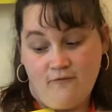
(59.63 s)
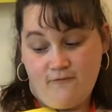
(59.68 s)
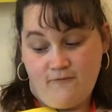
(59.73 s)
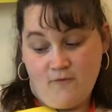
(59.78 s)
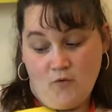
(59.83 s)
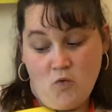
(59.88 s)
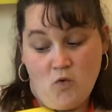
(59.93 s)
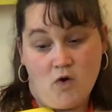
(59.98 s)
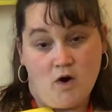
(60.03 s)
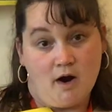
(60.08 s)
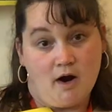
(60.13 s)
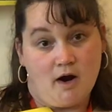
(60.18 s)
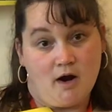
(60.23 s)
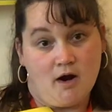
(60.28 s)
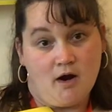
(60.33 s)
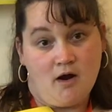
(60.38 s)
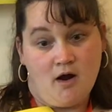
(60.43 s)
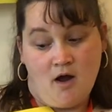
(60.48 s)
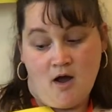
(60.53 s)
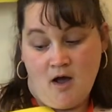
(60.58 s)

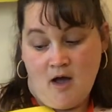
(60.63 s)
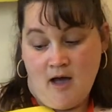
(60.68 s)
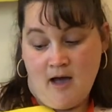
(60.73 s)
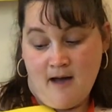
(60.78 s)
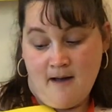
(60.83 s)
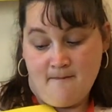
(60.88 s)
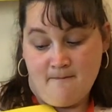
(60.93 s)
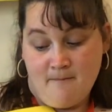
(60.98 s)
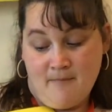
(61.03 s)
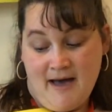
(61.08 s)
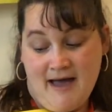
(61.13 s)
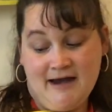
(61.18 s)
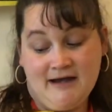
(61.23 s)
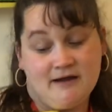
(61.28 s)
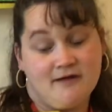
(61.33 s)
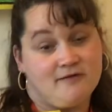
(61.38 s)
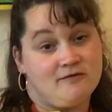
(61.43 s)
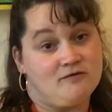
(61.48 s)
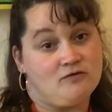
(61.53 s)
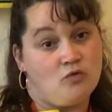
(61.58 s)
4
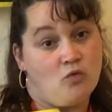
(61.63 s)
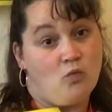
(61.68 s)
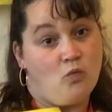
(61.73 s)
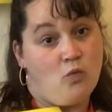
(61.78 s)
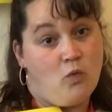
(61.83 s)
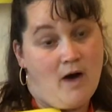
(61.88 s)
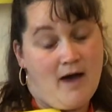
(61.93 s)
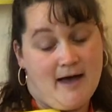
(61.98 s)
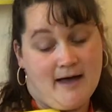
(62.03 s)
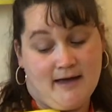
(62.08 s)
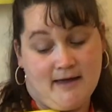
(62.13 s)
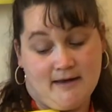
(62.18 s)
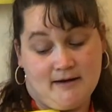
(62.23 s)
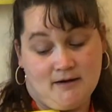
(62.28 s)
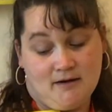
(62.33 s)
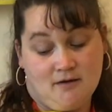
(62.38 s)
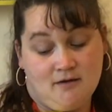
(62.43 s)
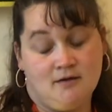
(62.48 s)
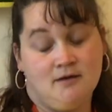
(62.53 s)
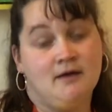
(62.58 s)
minus 1
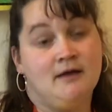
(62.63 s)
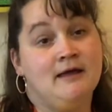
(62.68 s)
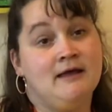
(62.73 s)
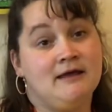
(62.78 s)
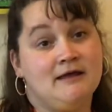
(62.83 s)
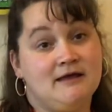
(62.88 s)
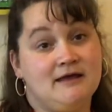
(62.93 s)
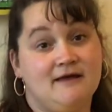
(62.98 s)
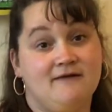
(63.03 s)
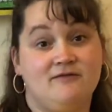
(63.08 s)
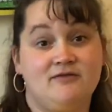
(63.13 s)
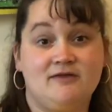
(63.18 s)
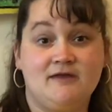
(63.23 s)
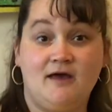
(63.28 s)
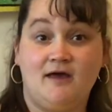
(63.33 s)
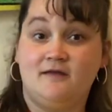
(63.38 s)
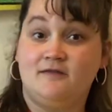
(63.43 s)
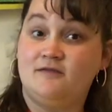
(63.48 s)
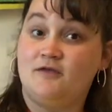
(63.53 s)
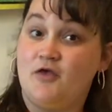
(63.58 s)
gives
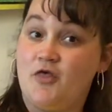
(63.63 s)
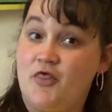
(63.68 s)
us